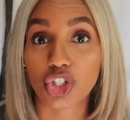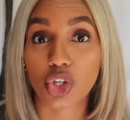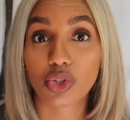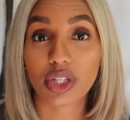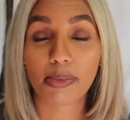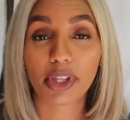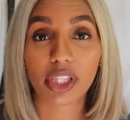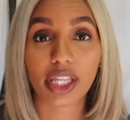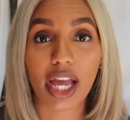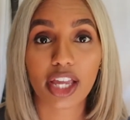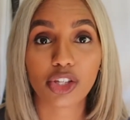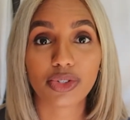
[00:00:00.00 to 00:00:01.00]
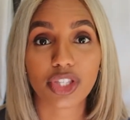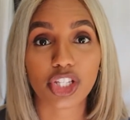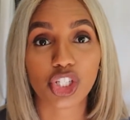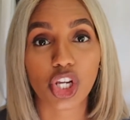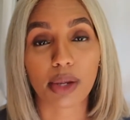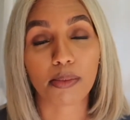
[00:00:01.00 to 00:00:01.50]
So typically I use the
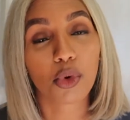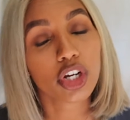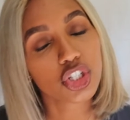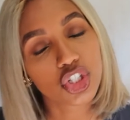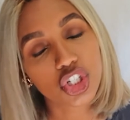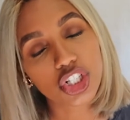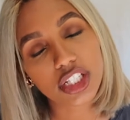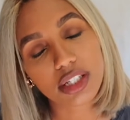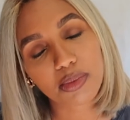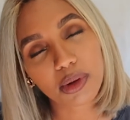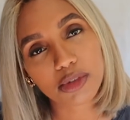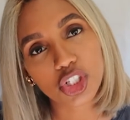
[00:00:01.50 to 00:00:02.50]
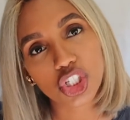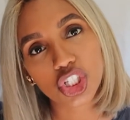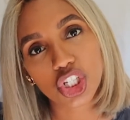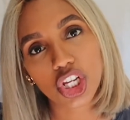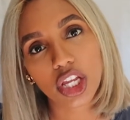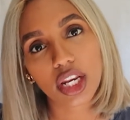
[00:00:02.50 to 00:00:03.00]
Shea Moisture deep
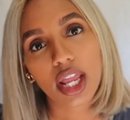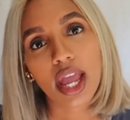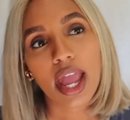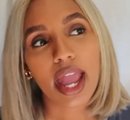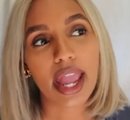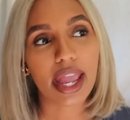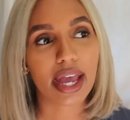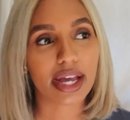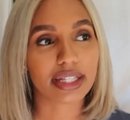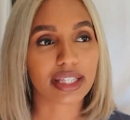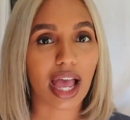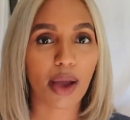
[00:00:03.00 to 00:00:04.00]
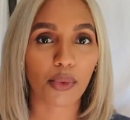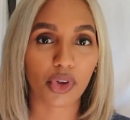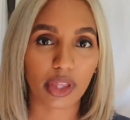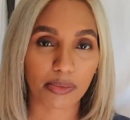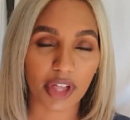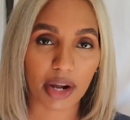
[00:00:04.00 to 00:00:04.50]
condition, and I will
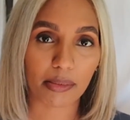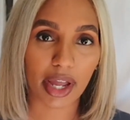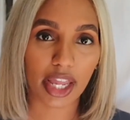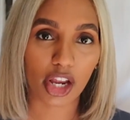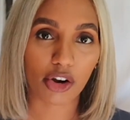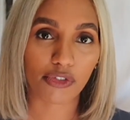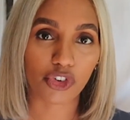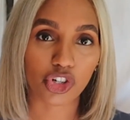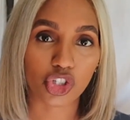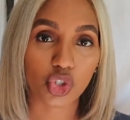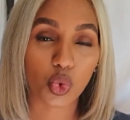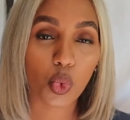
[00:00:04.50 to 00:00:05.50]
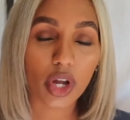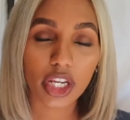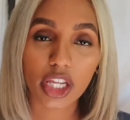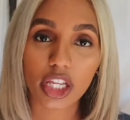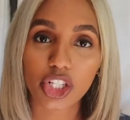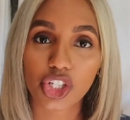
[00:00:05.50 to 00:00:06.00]
keep that in my hair for
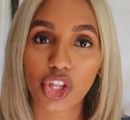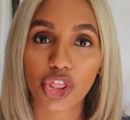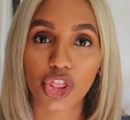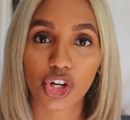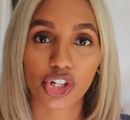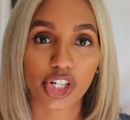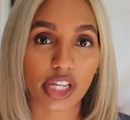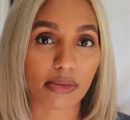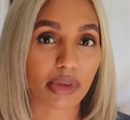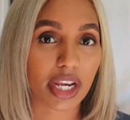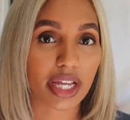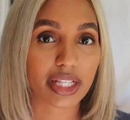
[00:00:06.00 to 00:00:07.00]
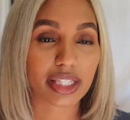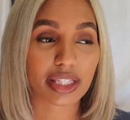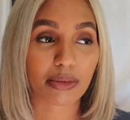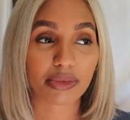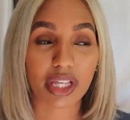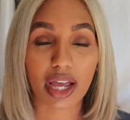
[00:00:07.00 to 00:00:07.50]
20 to 30 minutes,
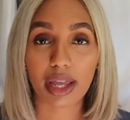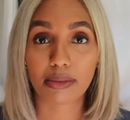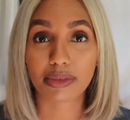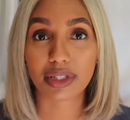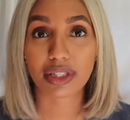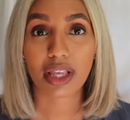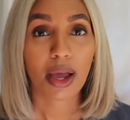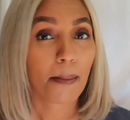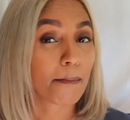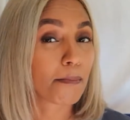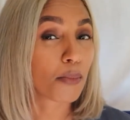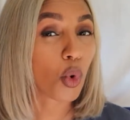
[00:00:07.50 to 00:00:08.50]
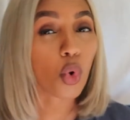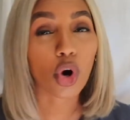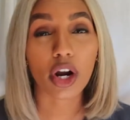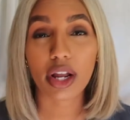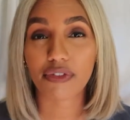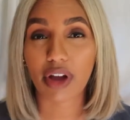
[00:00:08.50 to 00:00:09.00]
sometimes
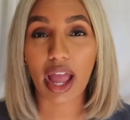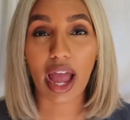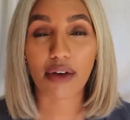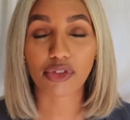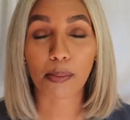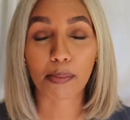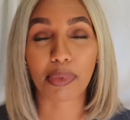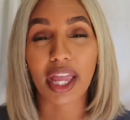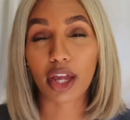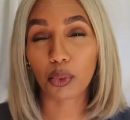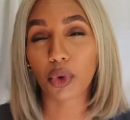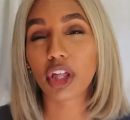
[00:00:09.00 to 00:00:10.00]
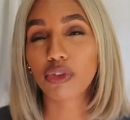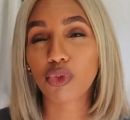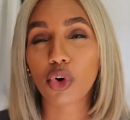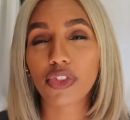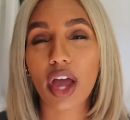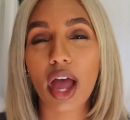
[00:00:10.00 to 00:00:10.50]
more if I have the bandwidth
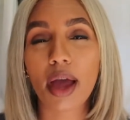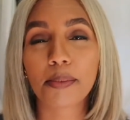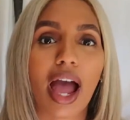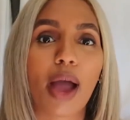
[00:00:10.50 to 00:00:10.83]
for that.